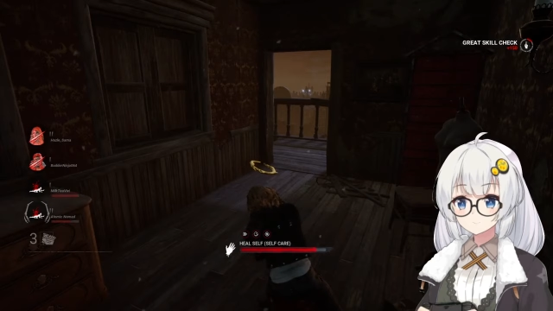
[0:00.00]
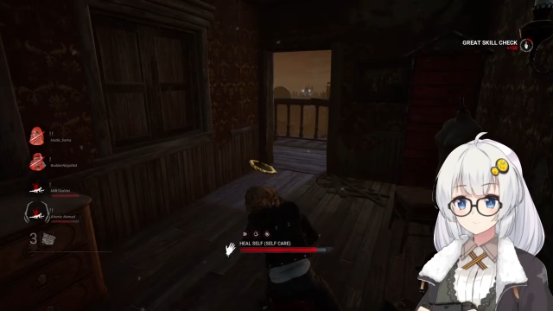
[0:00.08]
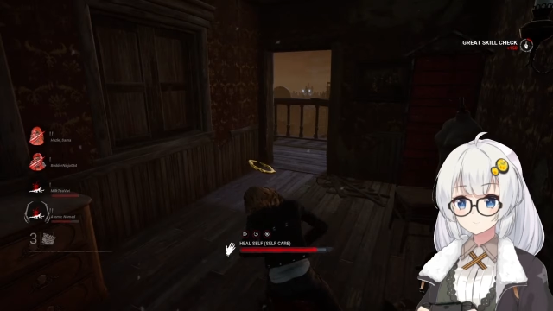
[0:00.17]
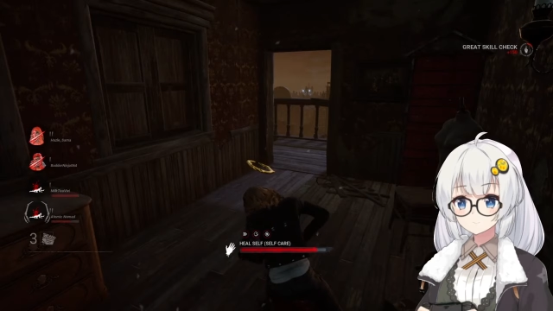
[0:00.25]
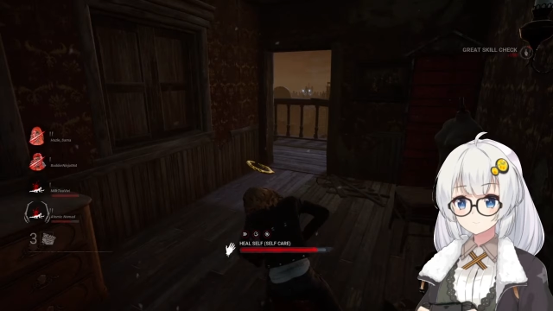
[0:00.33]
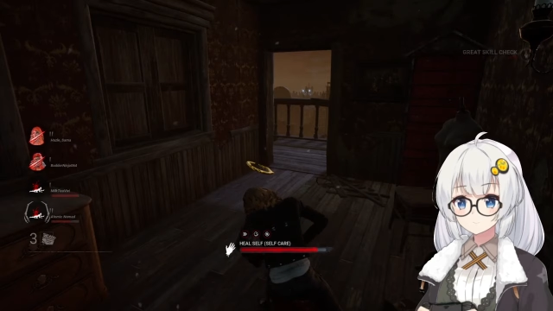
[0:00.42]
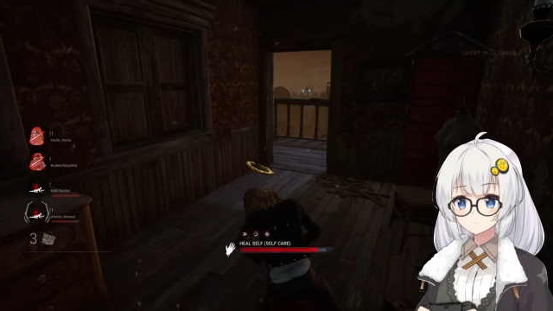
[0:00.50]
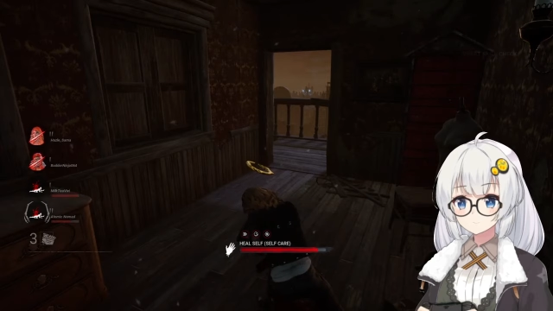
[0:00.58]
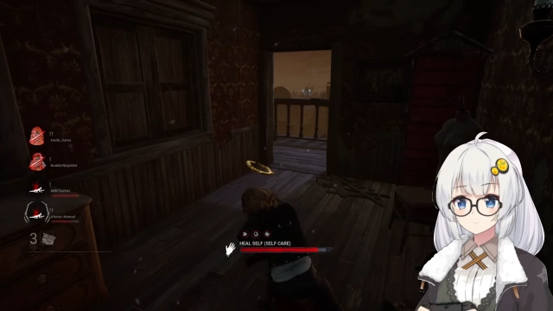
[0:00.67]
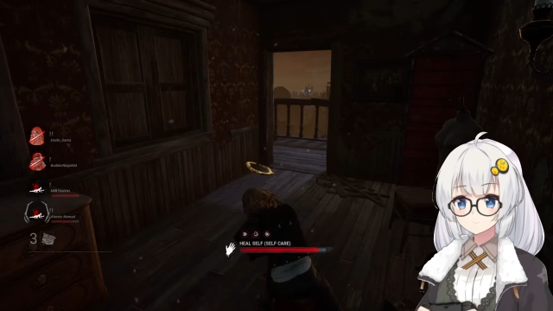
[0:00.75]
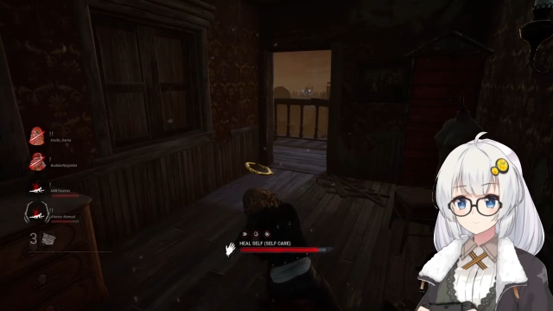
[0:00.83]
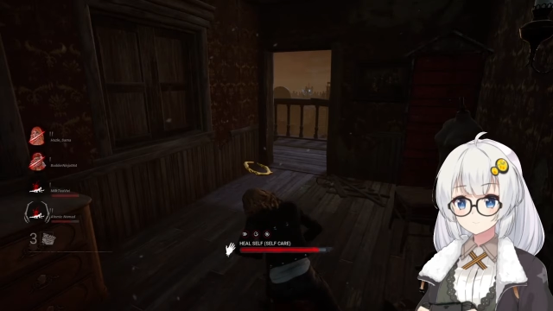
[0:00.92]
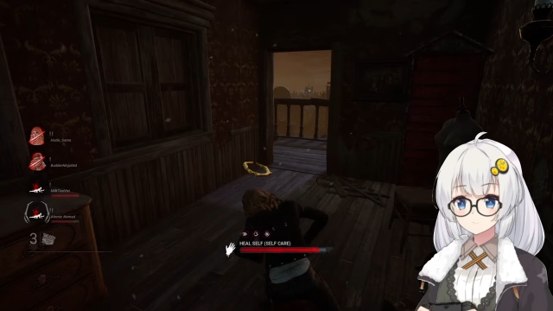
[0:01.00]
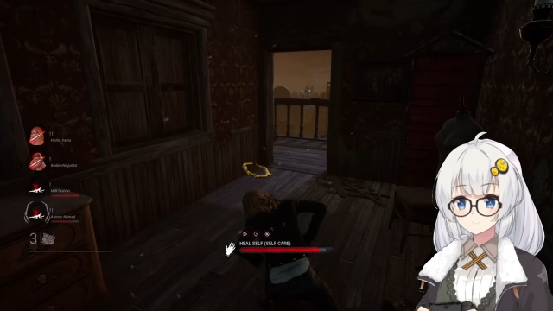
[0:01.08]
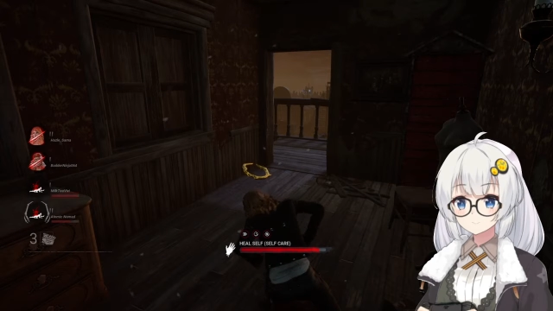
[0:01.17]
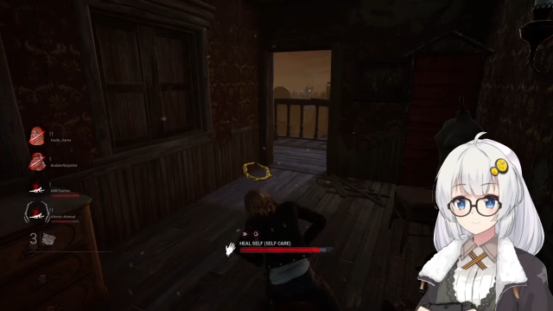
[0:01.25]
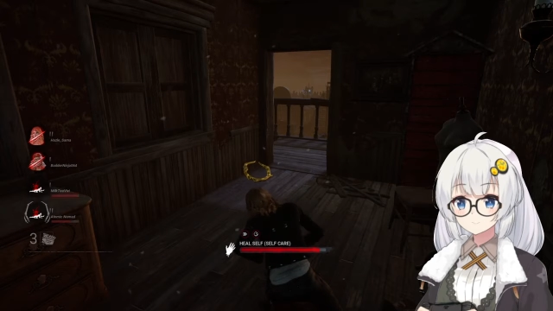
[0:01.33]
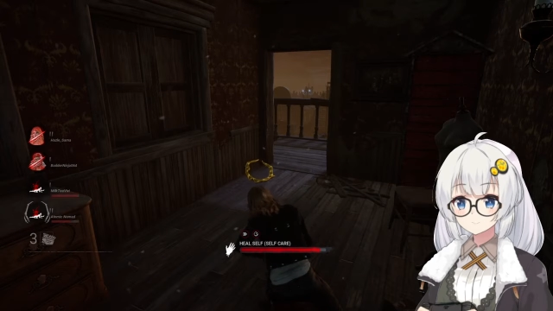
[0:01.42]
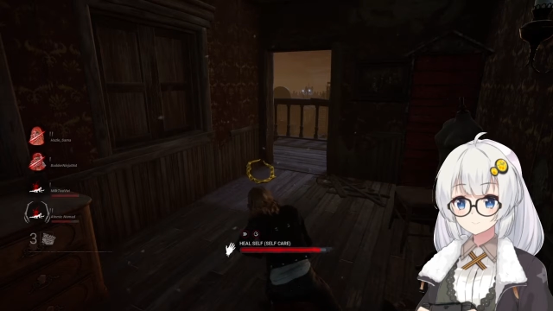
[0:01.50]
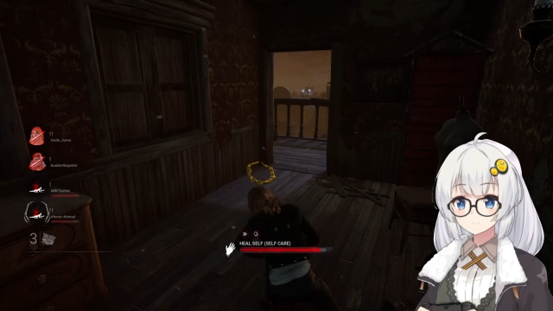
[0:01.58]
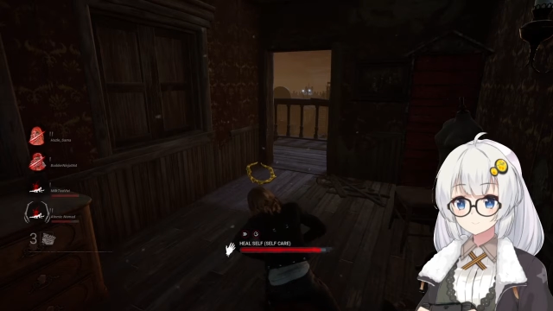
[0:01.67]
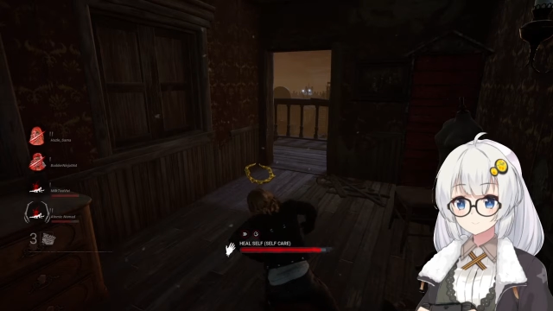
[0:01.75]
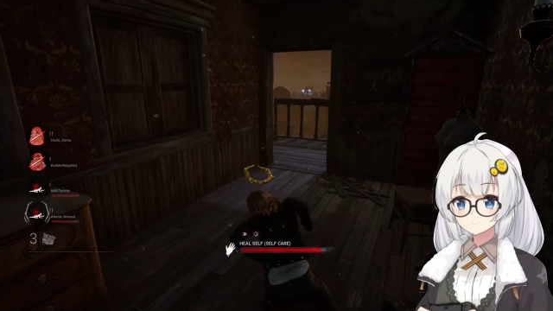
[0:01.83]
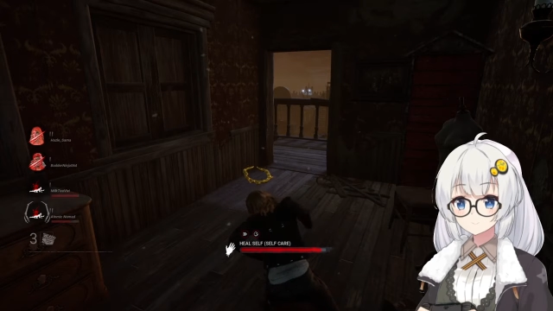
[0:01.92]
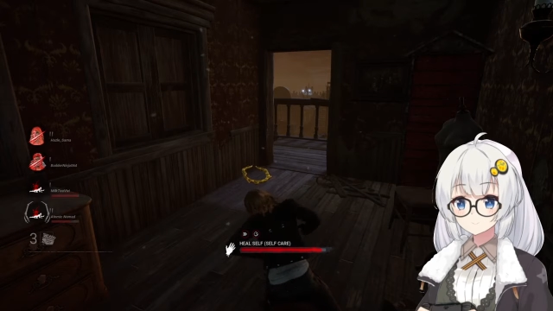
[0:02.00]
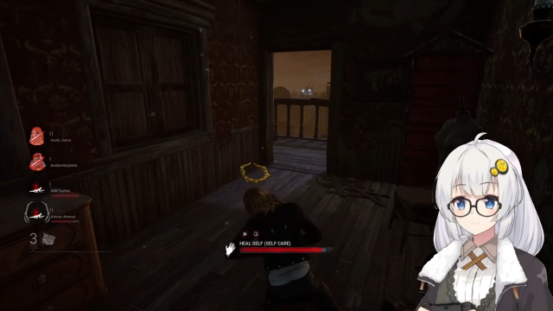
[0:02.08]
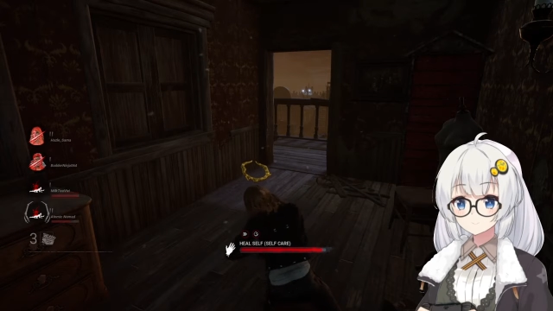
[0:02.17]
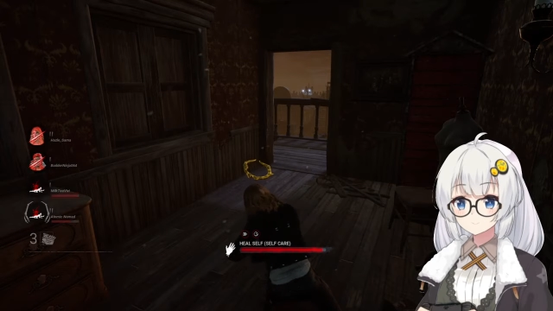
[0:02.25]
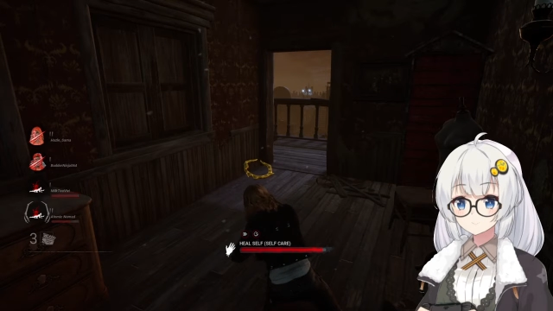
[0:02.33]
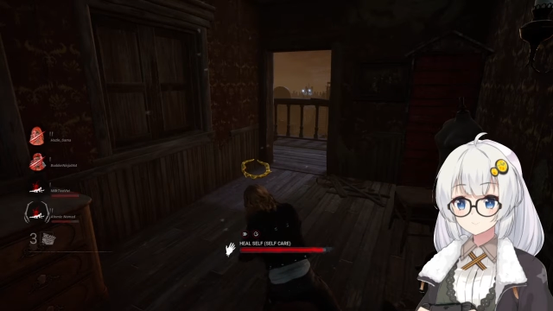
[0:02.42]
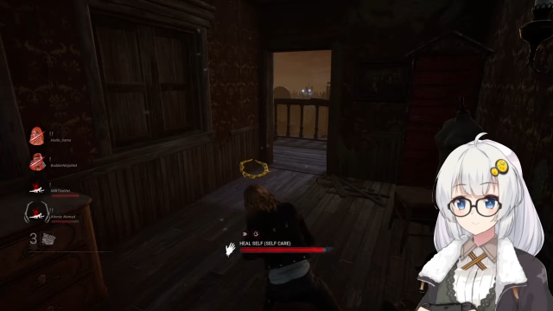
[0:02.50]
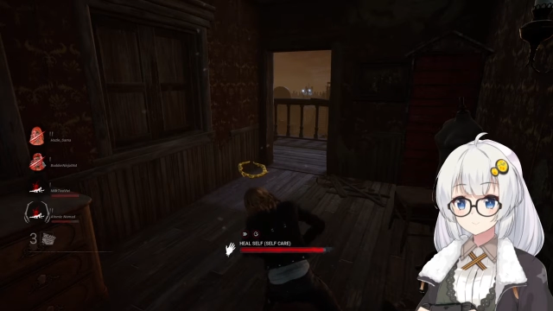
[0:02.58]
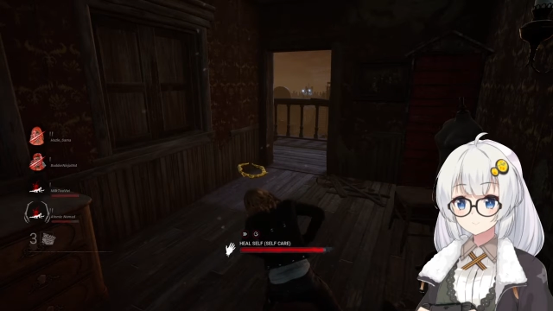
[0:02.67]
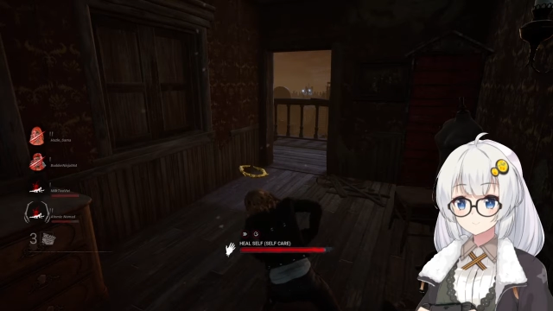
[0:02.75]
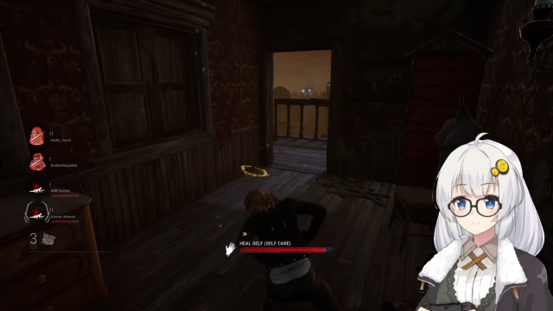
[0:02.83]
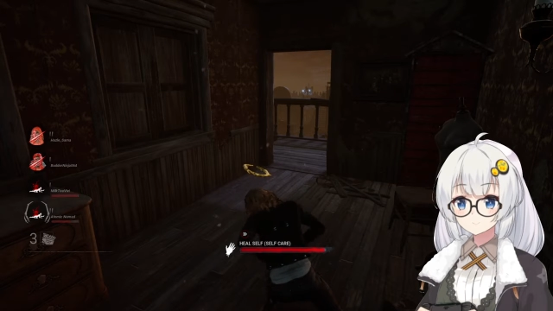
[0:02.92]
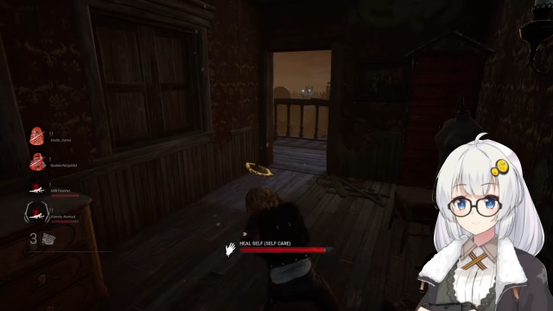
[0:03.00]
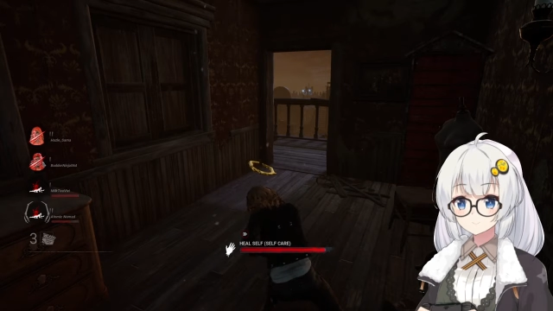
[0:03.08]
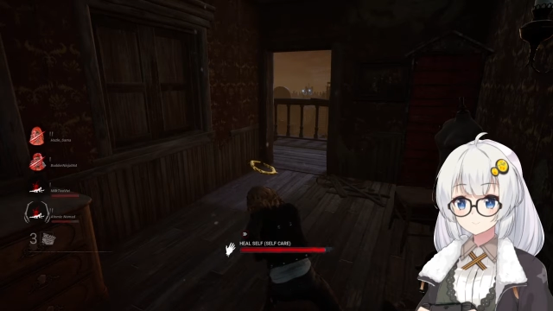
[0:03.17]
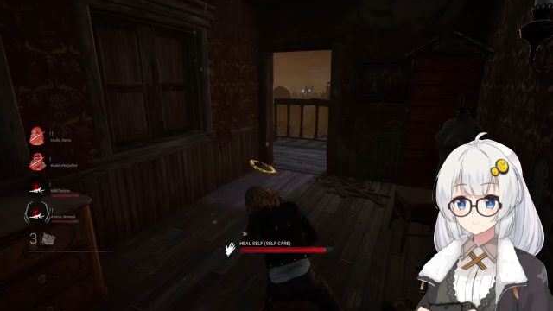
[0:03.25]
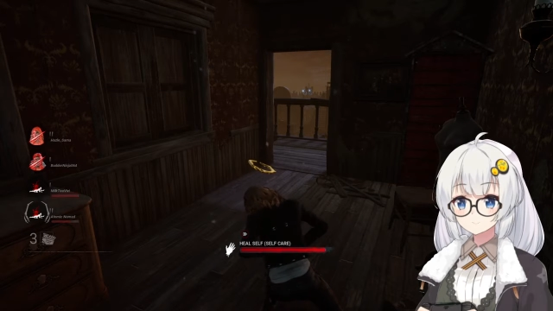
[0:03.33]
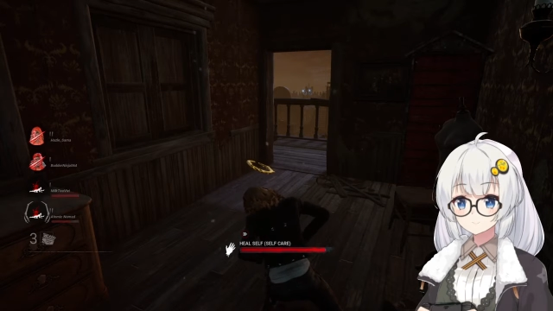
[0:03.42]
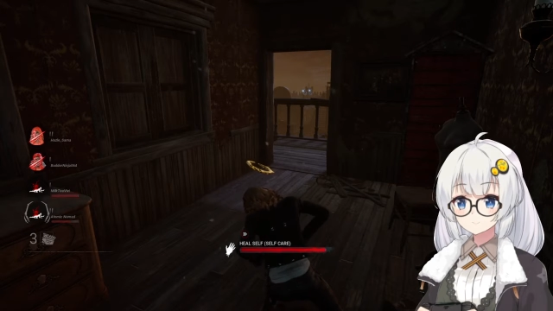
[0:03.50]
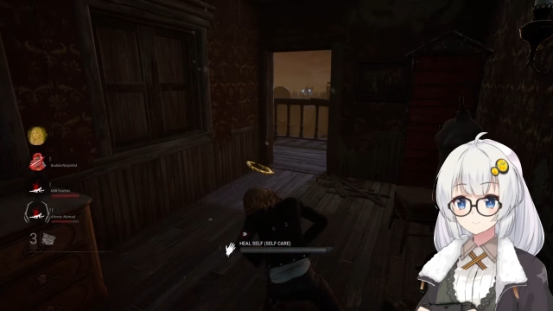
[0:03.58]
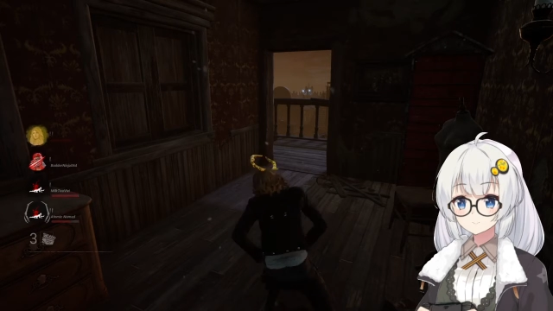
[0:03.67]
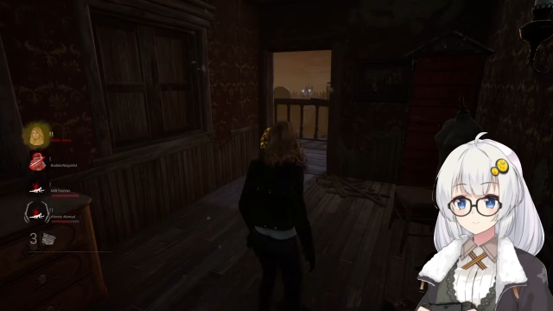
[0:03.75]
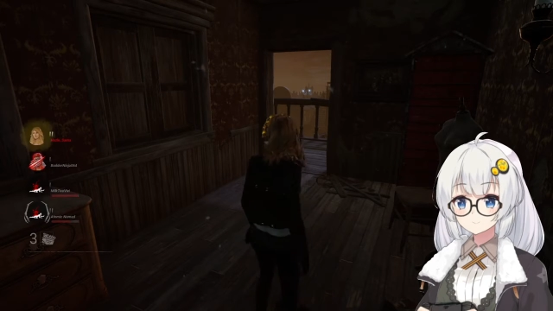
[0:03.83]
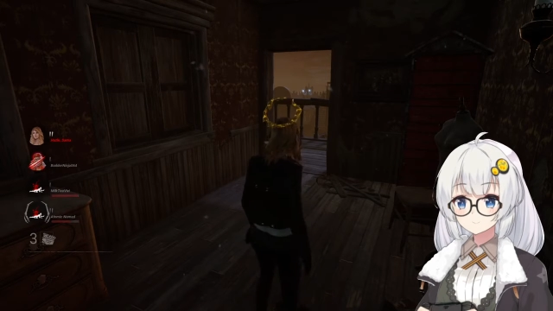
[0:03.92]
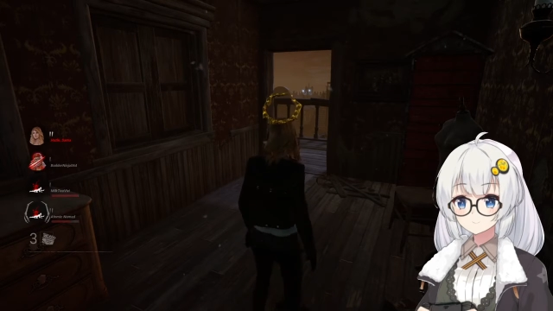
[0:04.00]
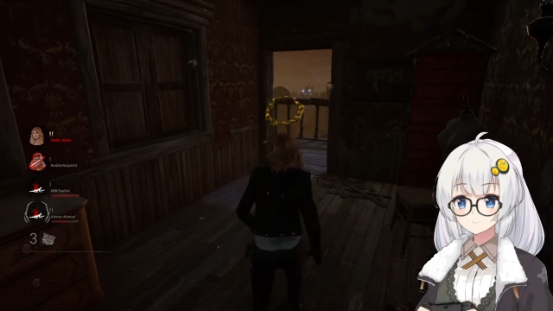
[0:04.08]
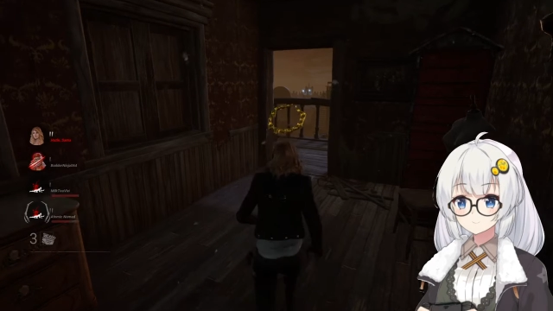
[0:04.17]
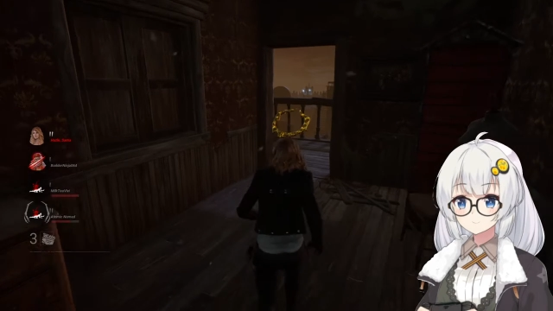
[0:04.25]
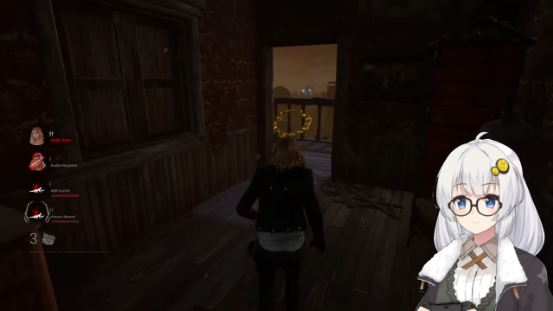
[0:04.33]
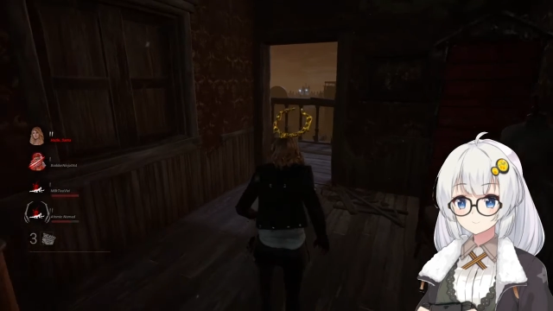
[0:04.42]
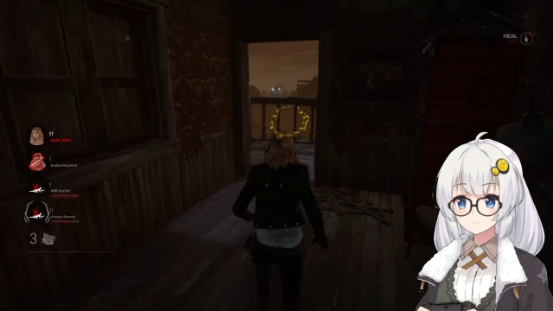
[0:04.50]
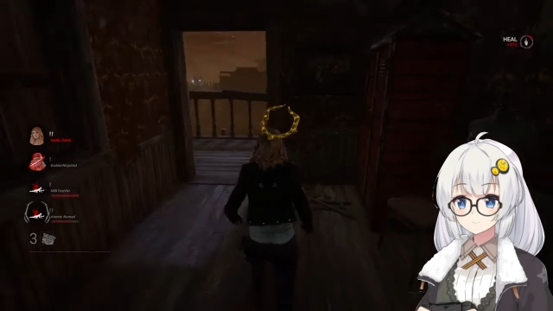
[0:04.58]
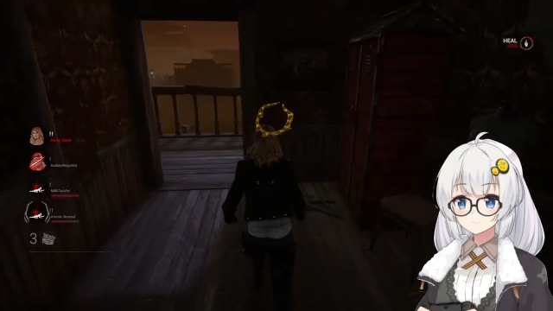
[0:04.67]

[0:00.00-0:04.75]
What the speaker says: [unreadable: no face in view]